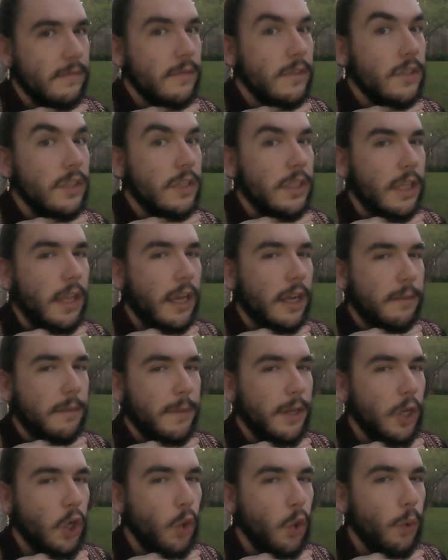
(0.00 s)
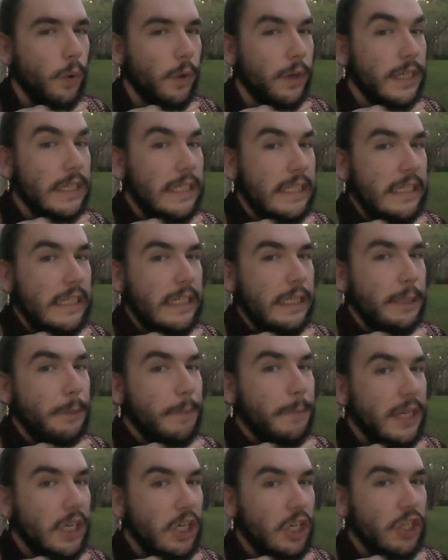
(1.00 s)
Do you like my quarantine
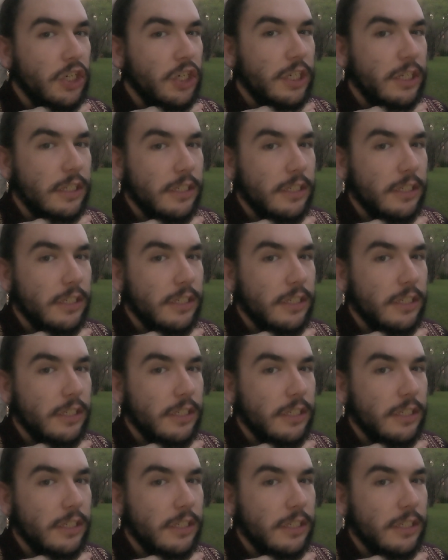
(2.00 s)
beard?